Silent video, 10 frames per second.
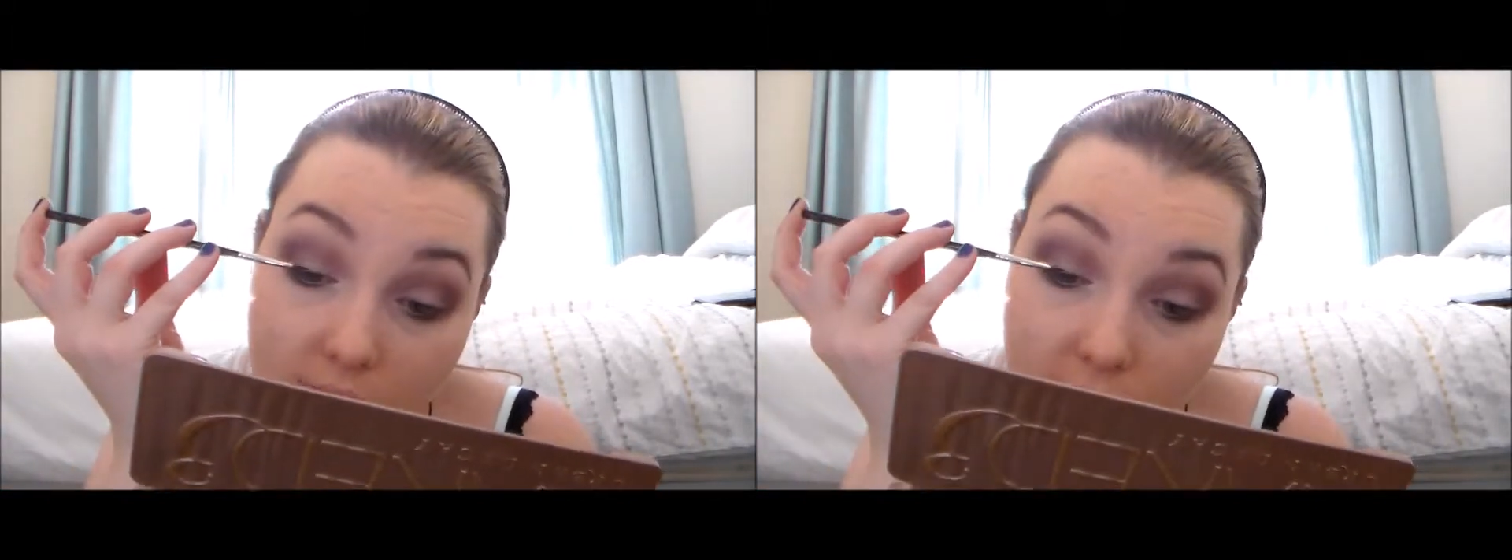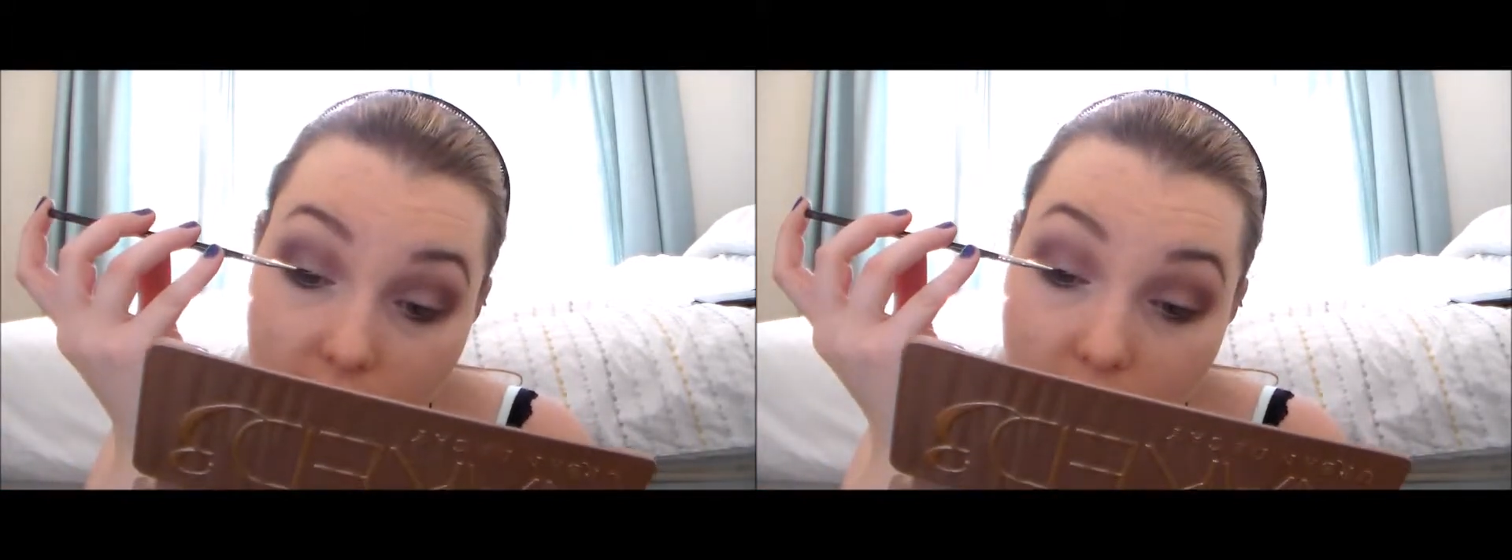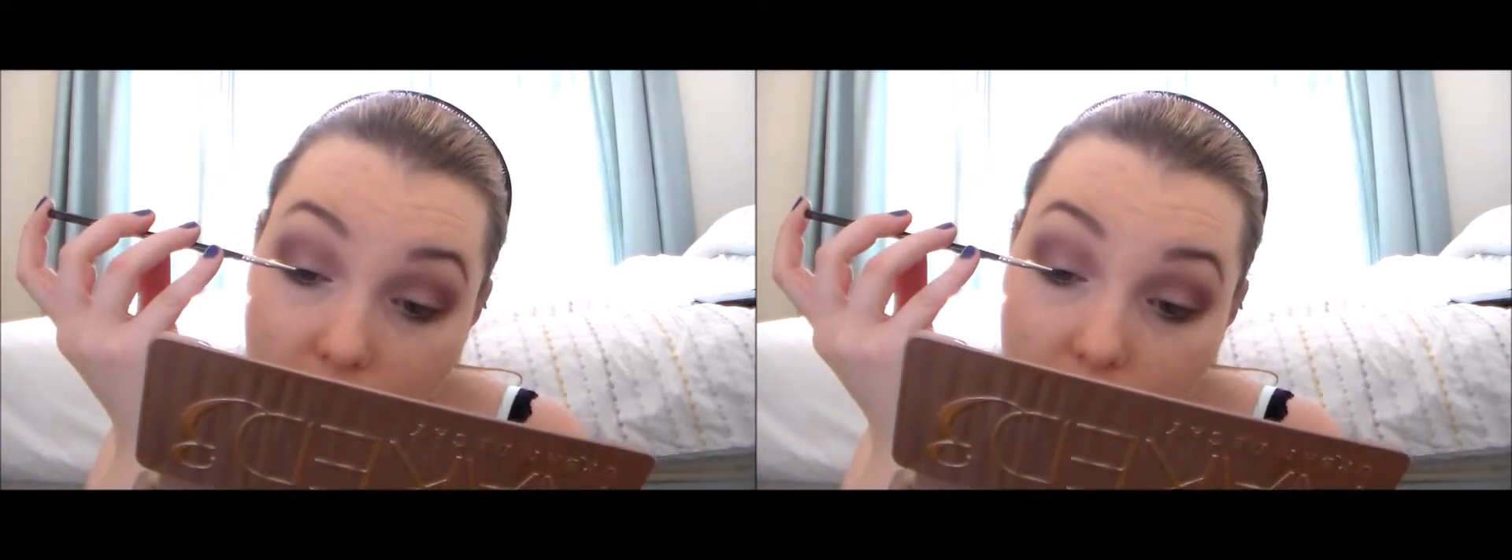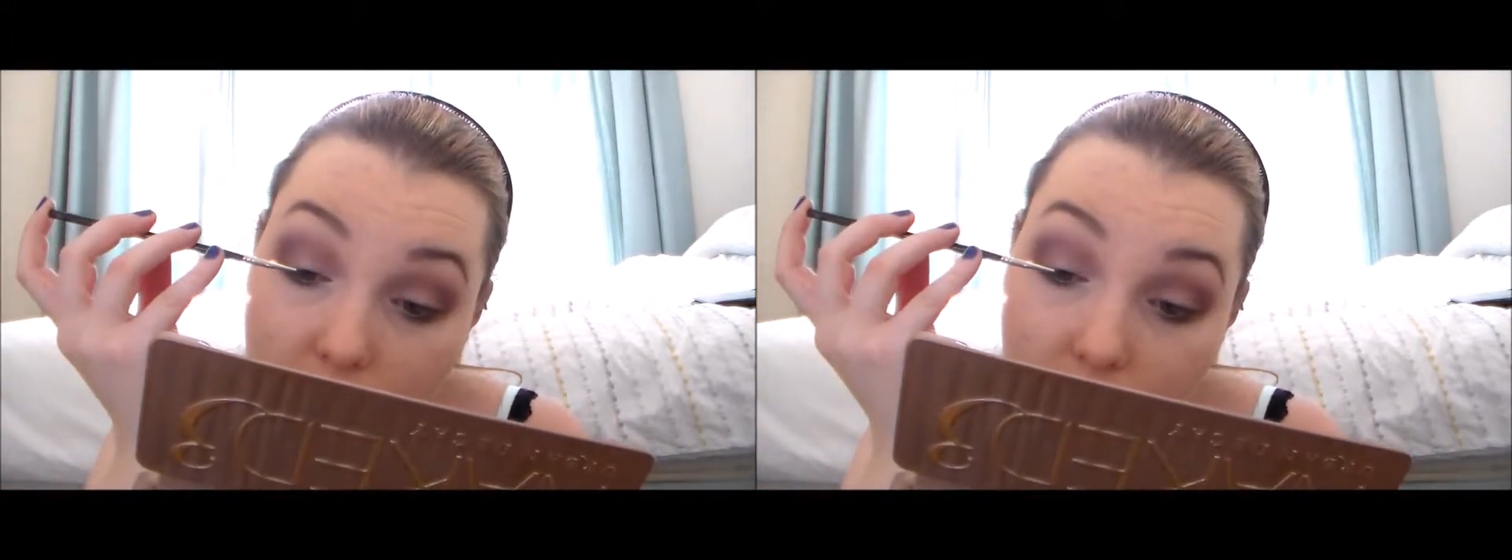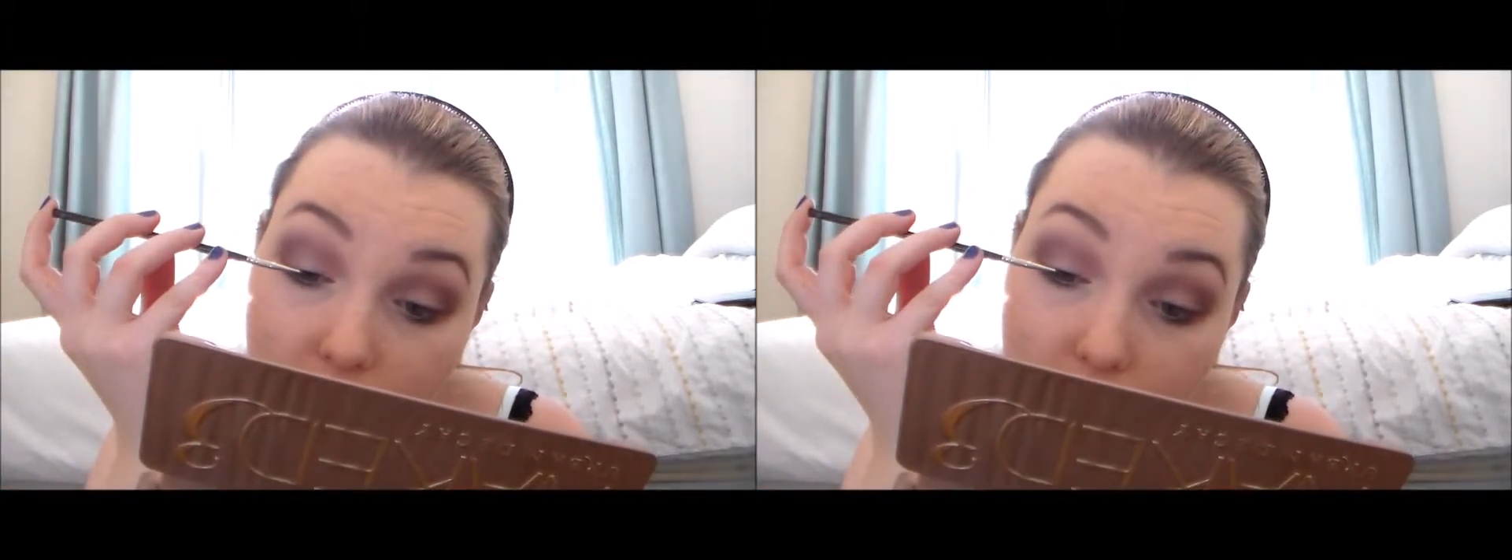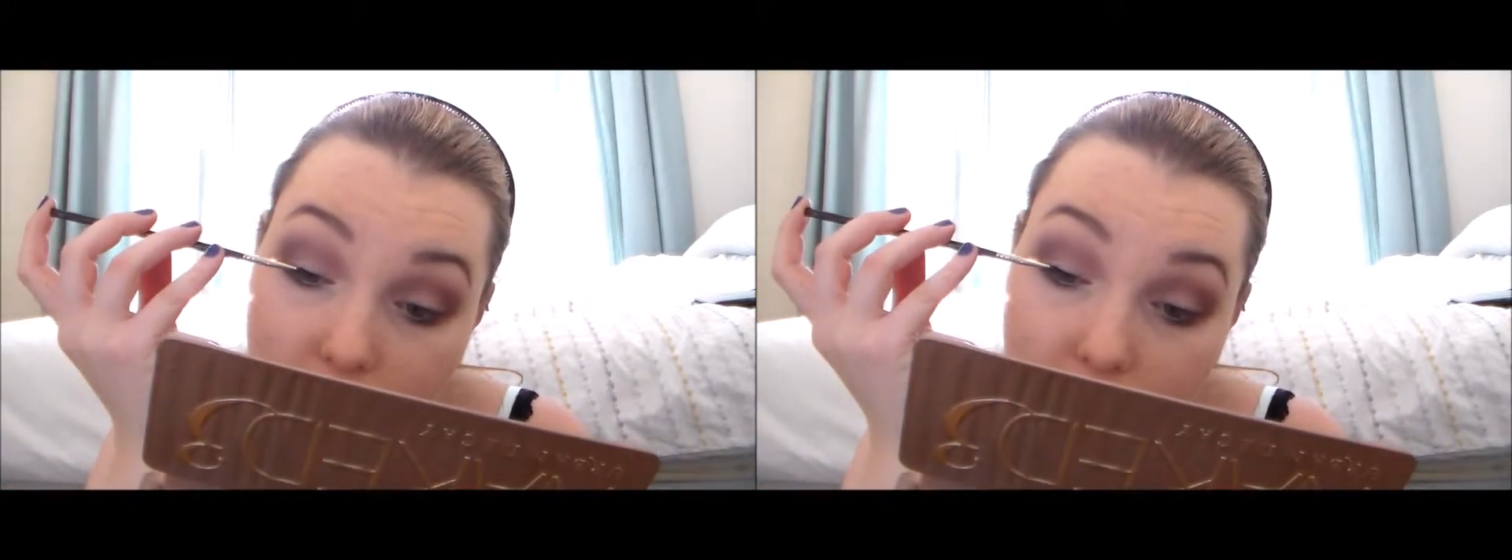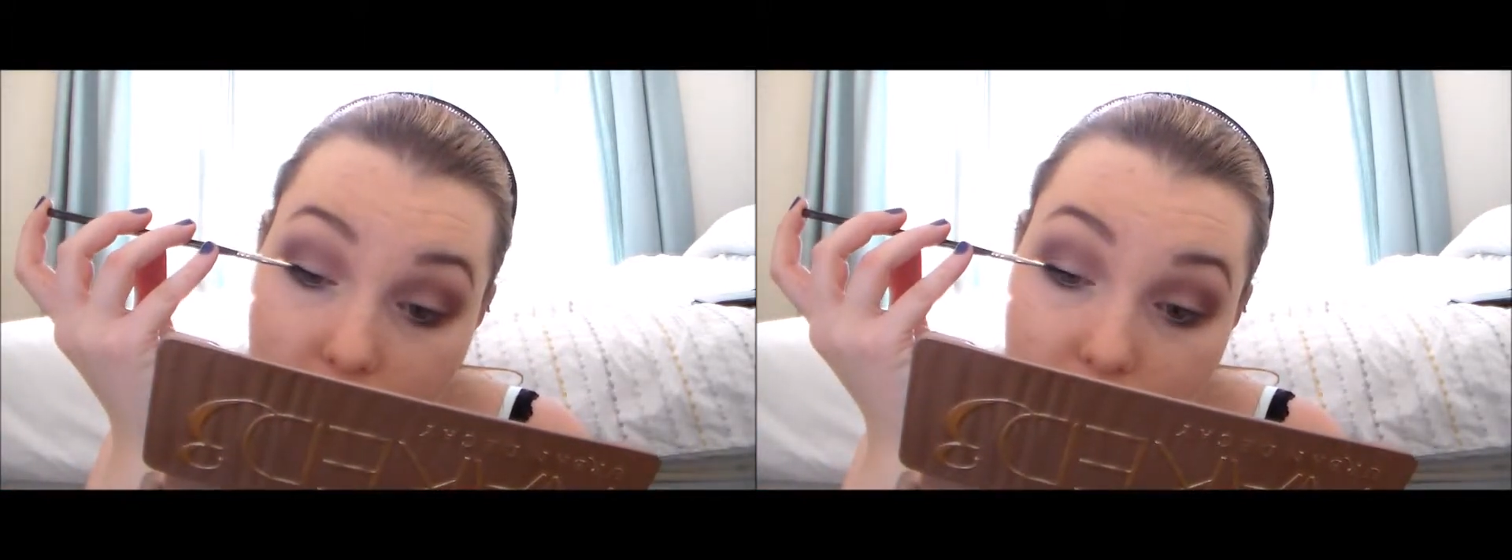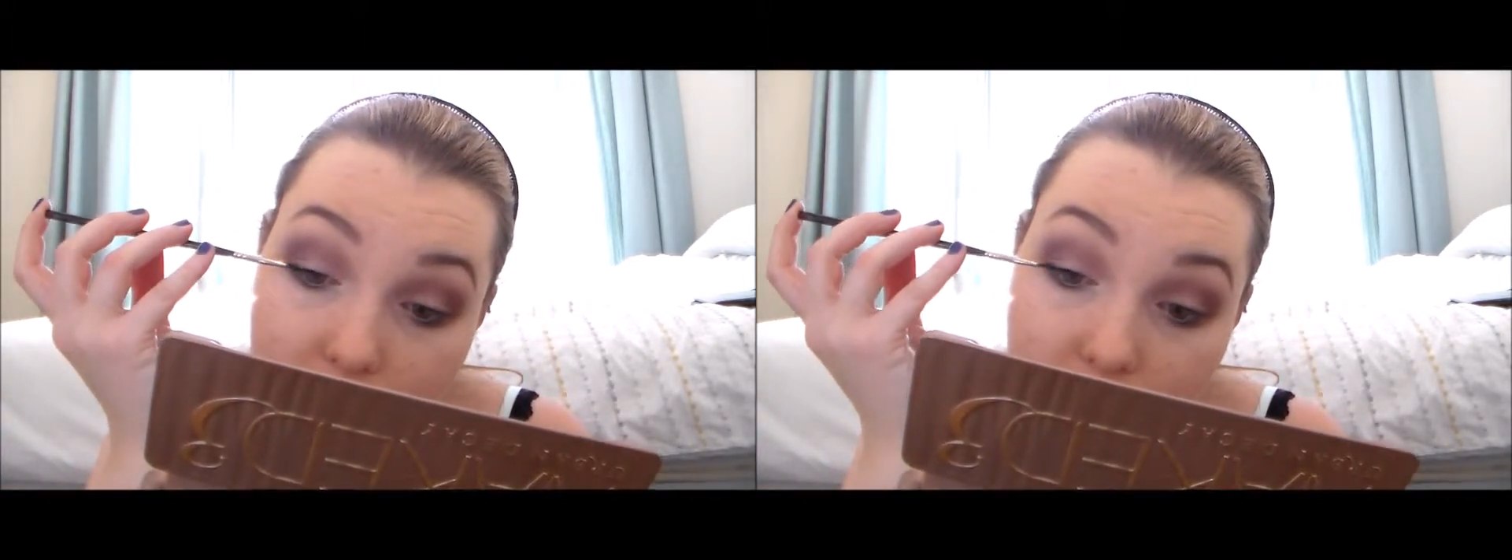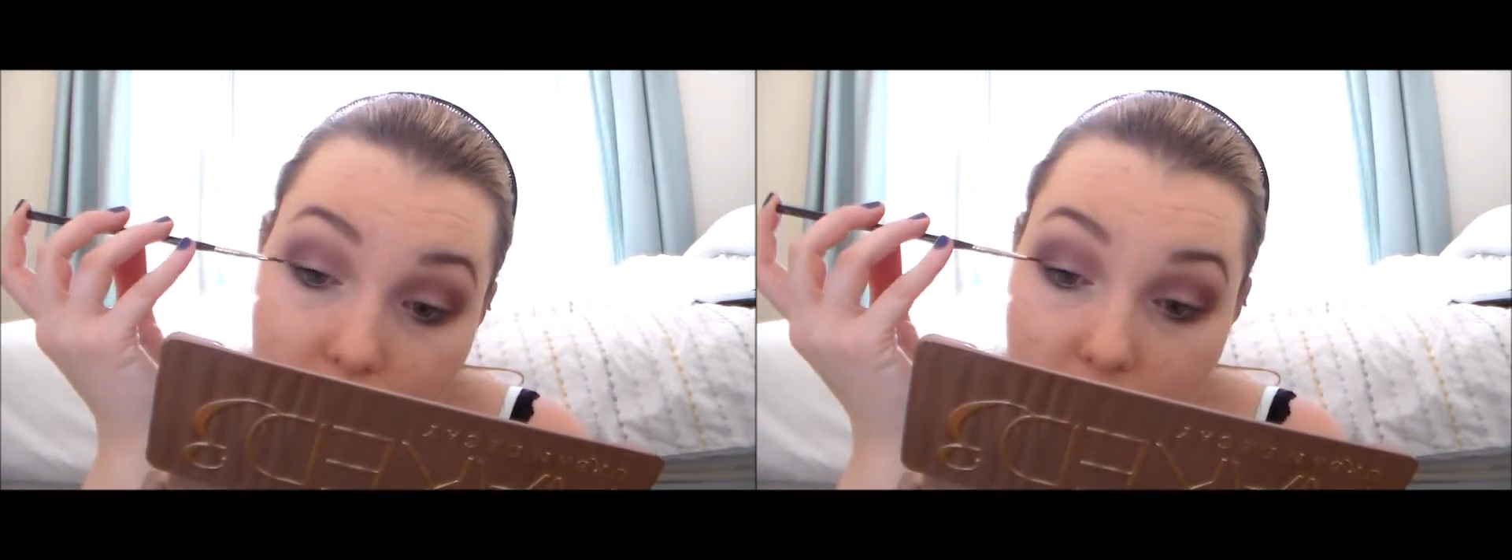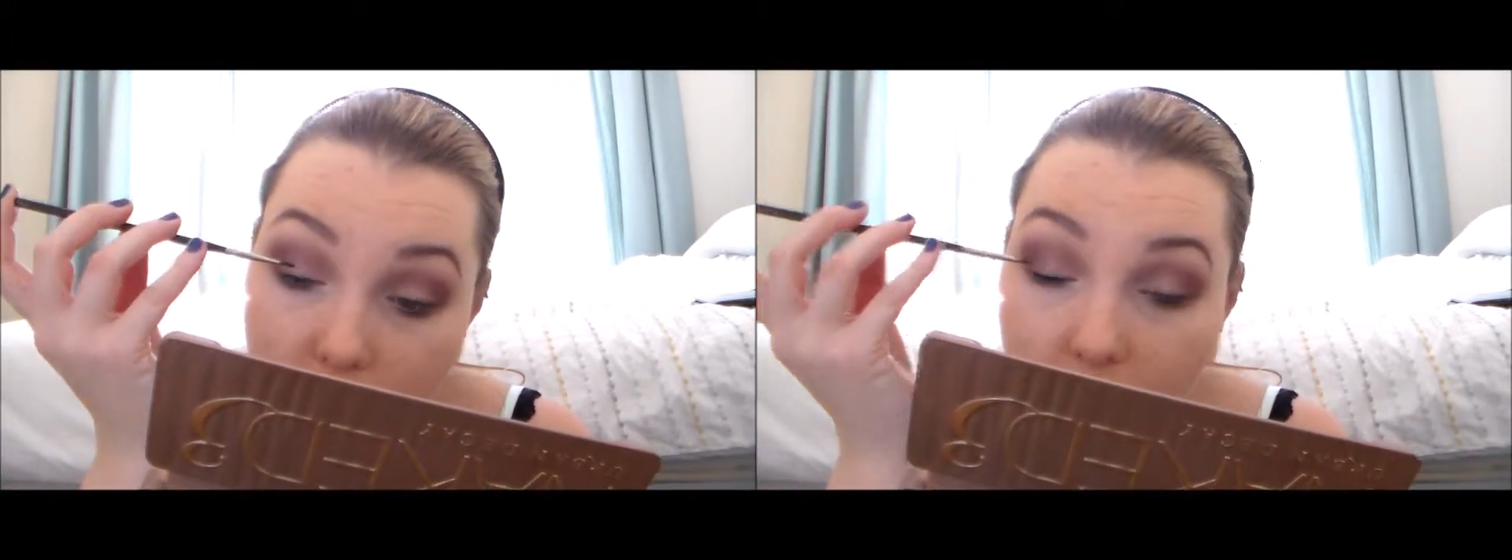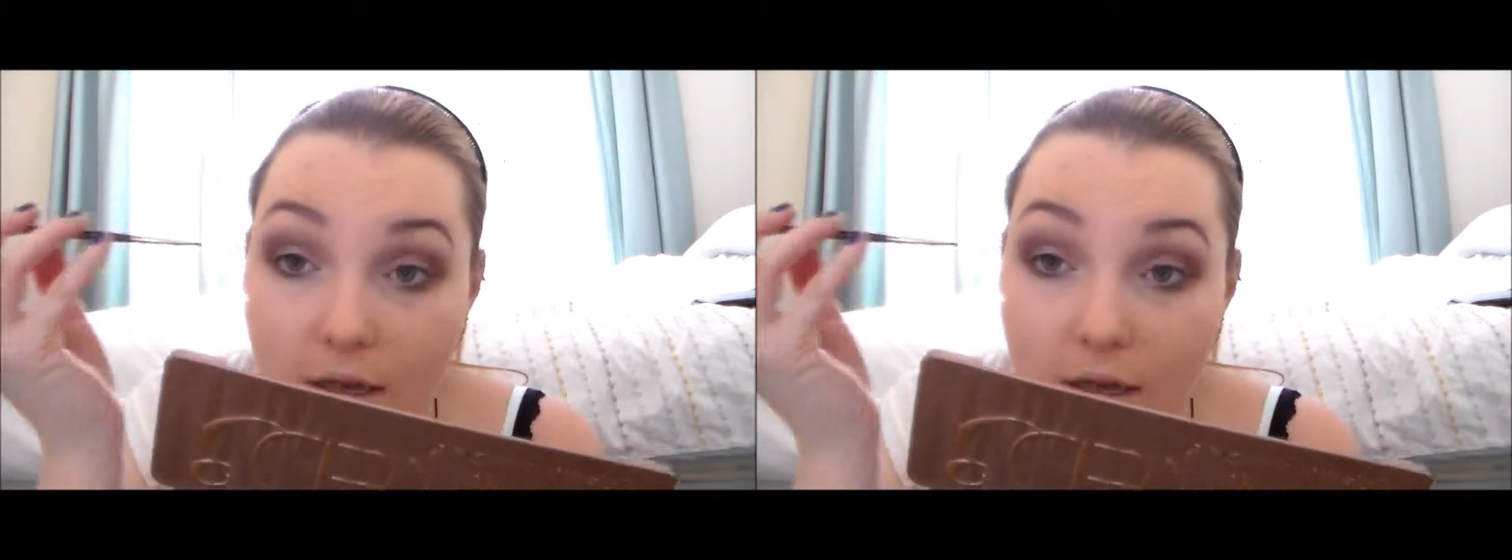so literally